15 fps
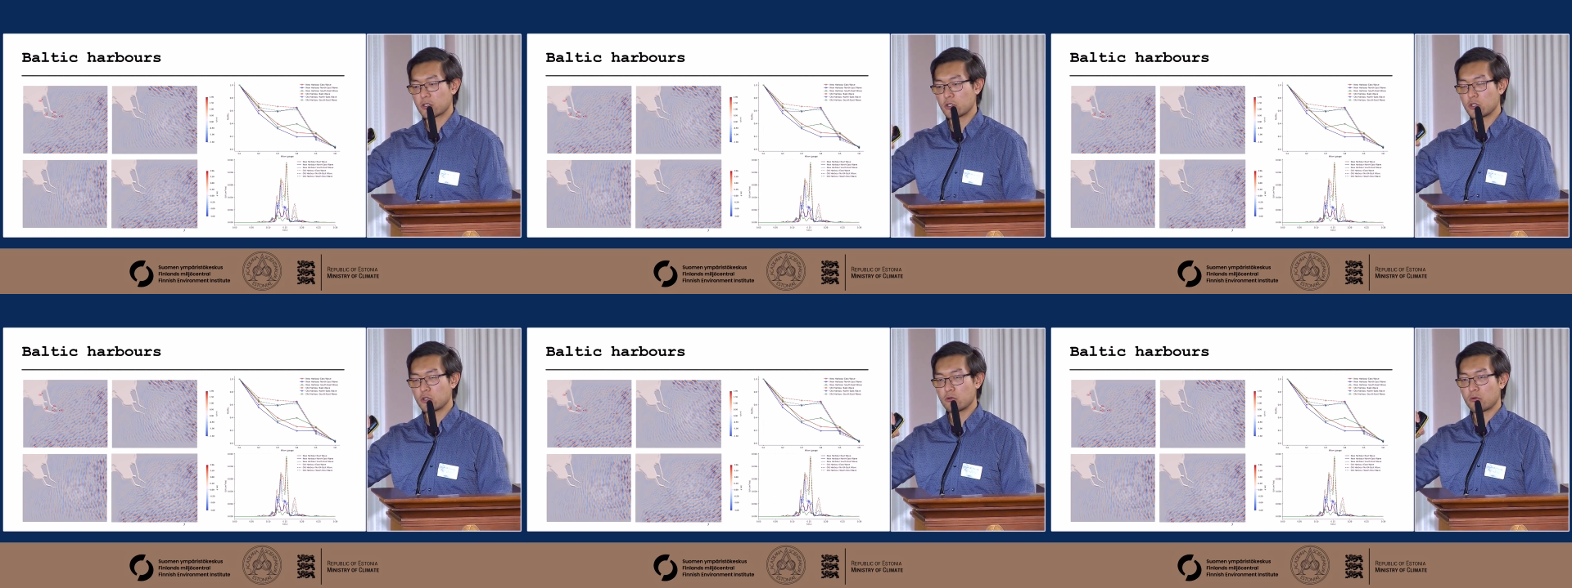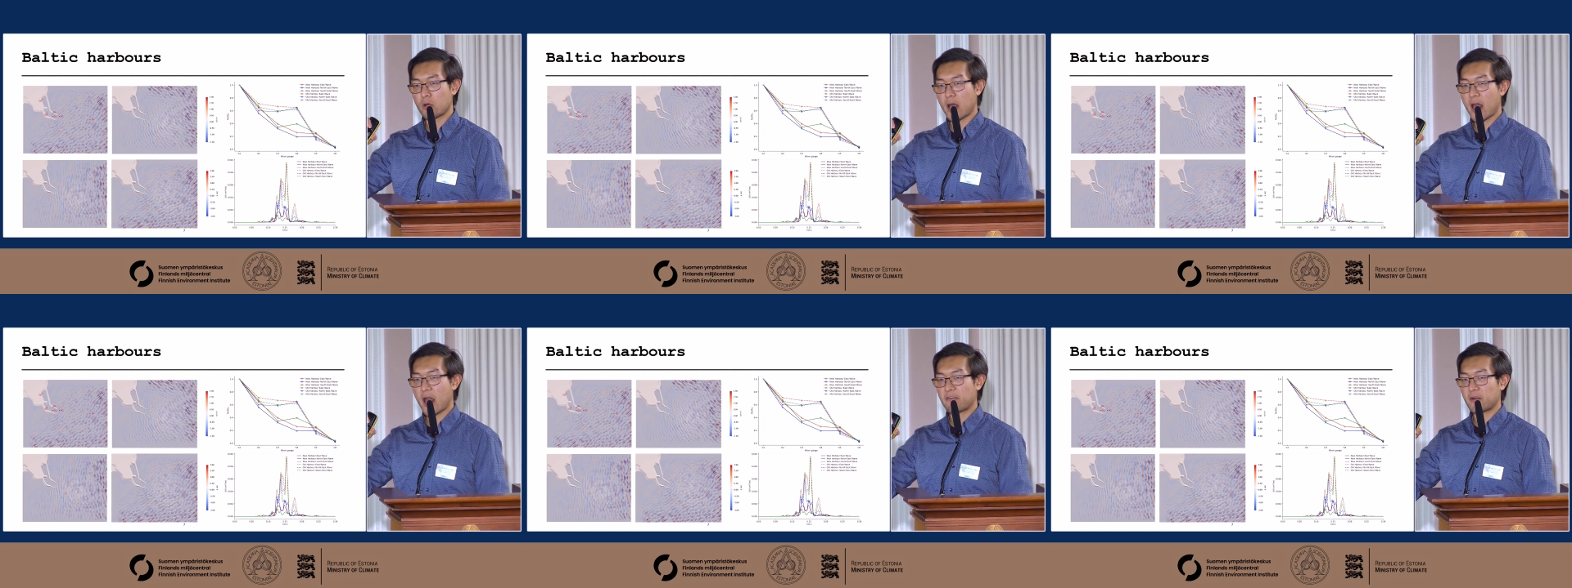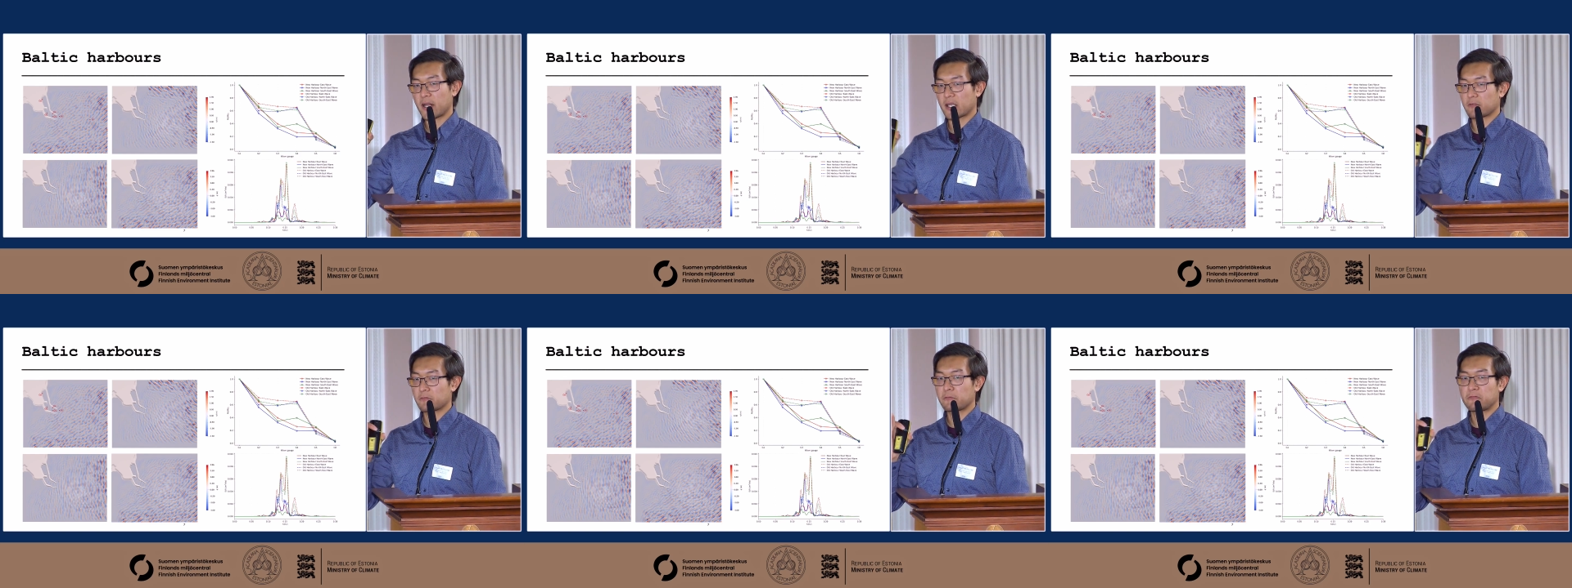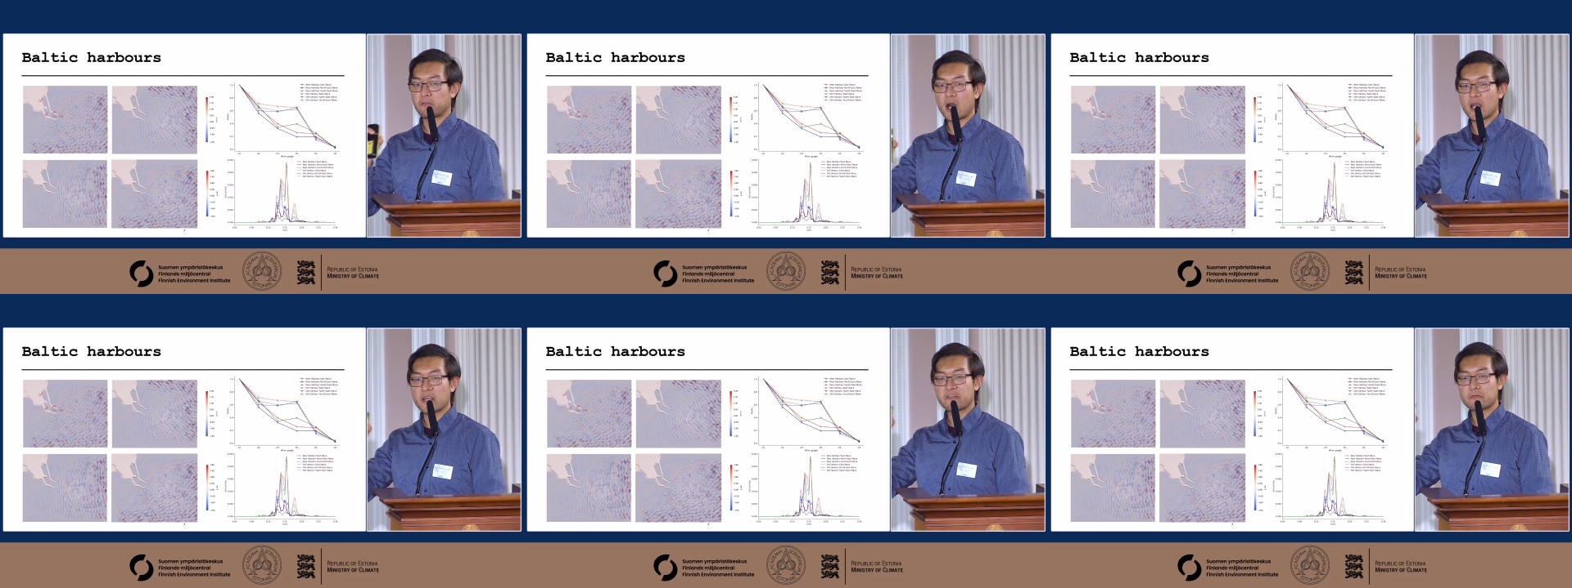you have like a
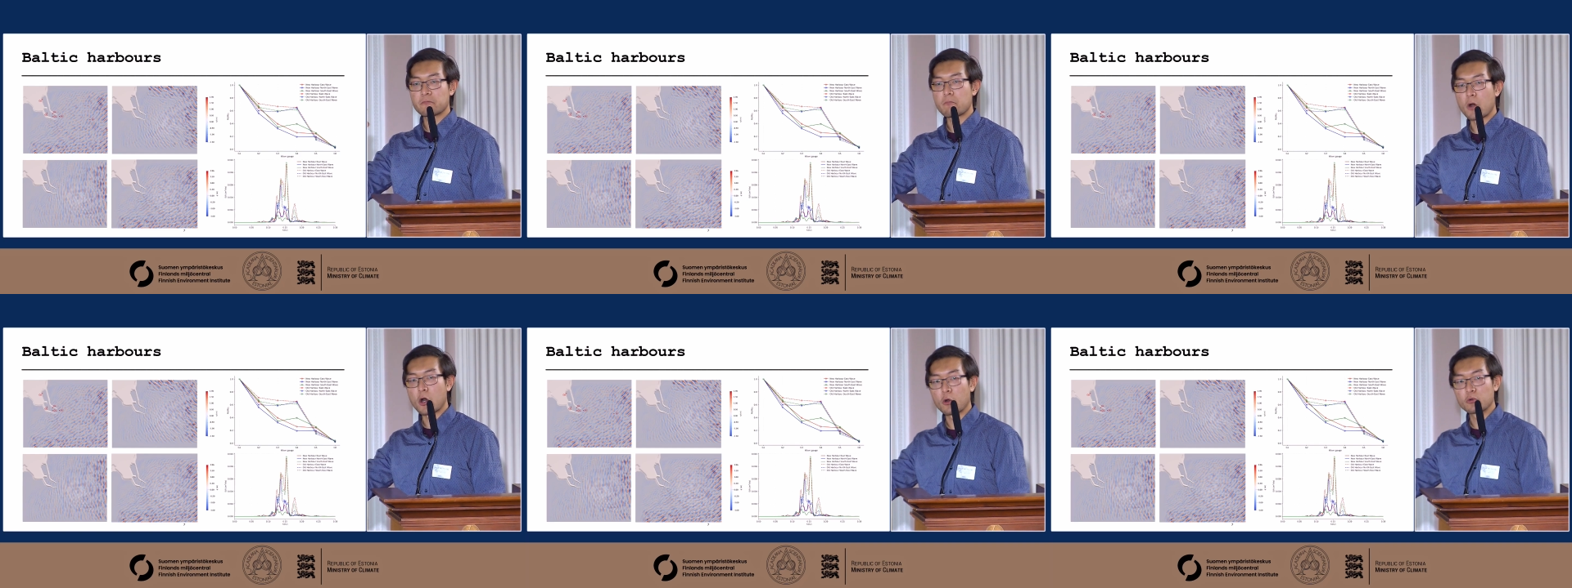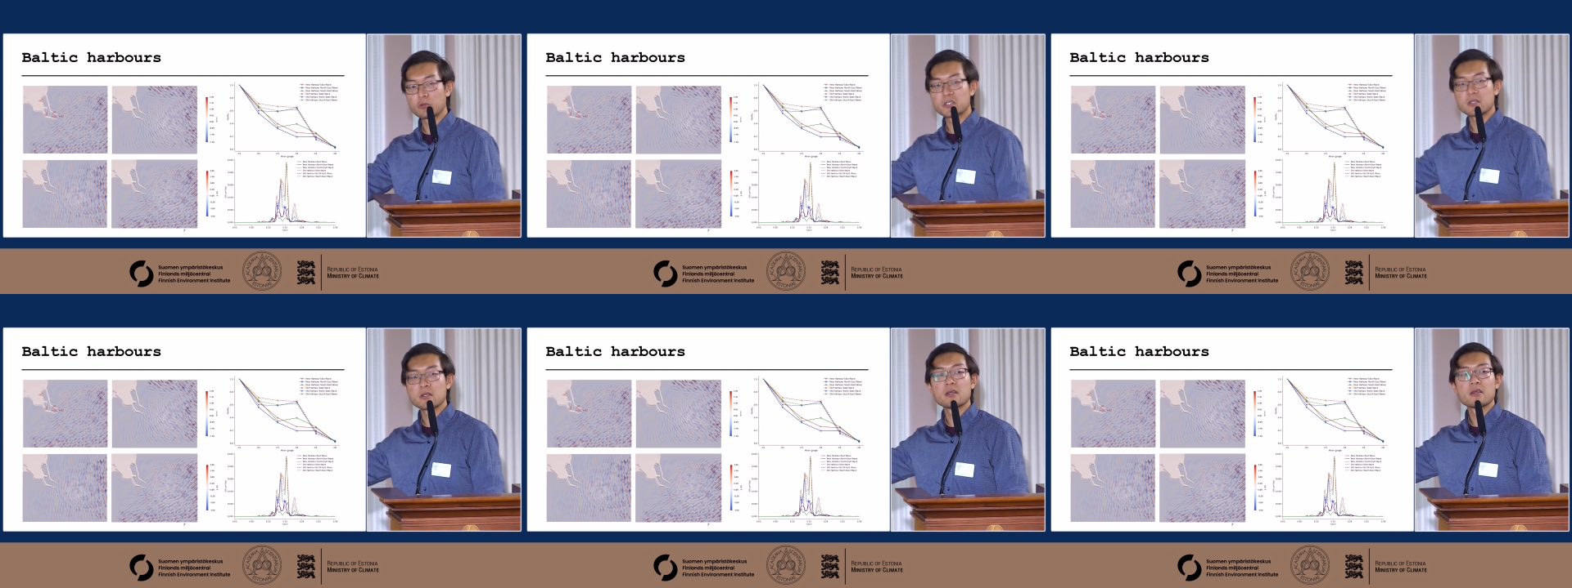5-mode